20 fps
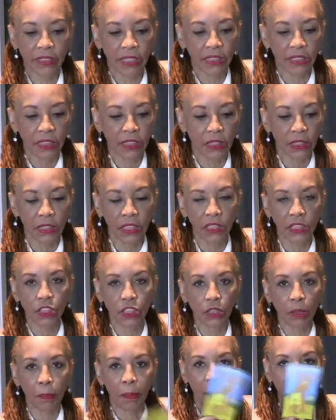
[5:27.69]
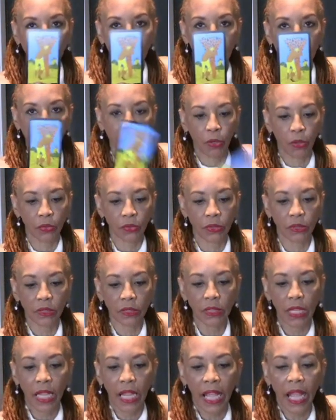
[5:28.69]
This is about the
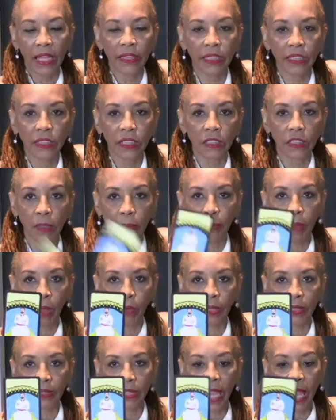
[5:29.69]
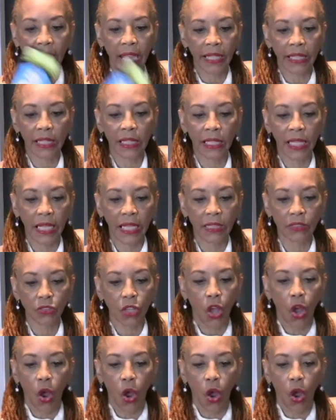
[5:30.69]
burden, and this is about his accolades.